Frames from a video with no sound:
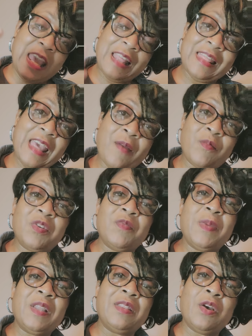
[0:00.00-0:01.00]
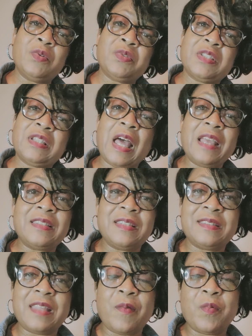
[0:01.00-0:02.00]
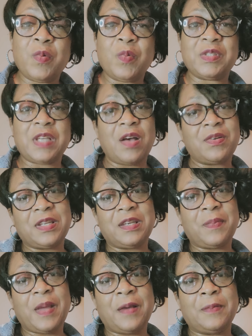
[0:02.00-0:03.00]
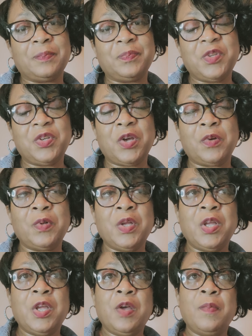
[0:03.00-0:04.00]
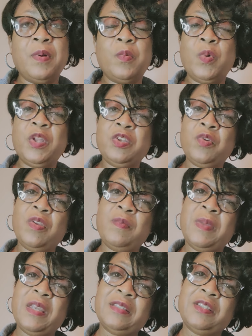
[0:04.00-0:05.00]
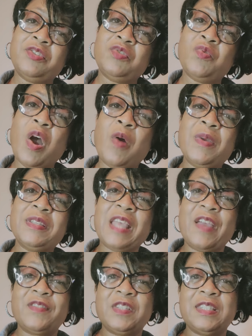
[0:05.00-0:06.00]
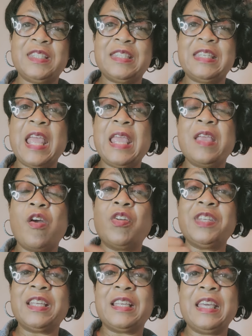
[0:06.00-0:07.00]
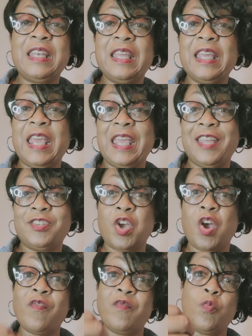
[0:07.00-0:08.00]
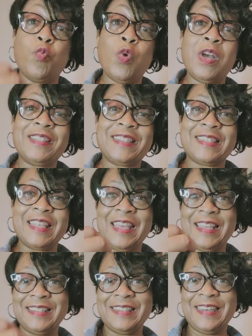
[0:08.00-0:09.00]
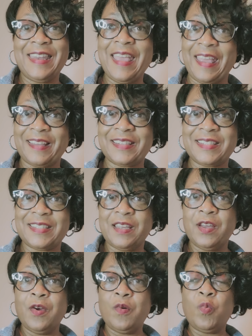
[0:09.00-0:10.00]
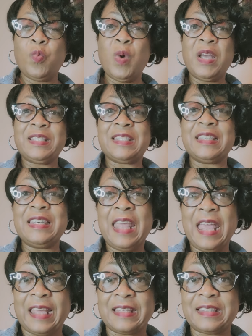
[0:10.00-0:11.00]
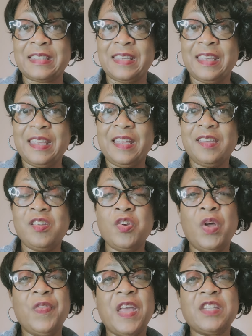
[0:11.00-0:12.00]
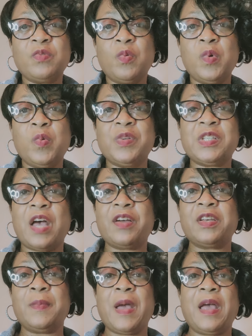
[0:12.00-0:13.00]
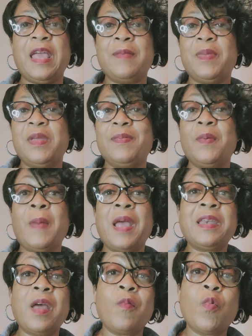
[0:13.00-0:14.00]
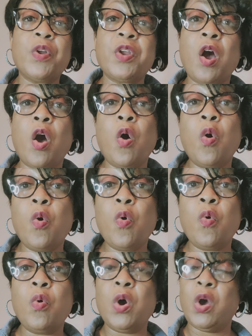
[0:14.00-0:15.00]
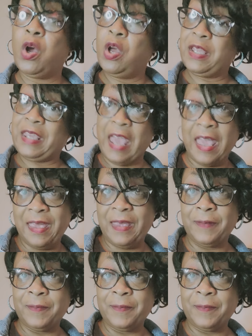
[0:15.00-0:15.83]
that would have been those slices that we were talking about. But when you're in business, you always have to stay on the cutting edge of what's next. What's next? And that's what we were talking about. Hey, people might not want a whole cake.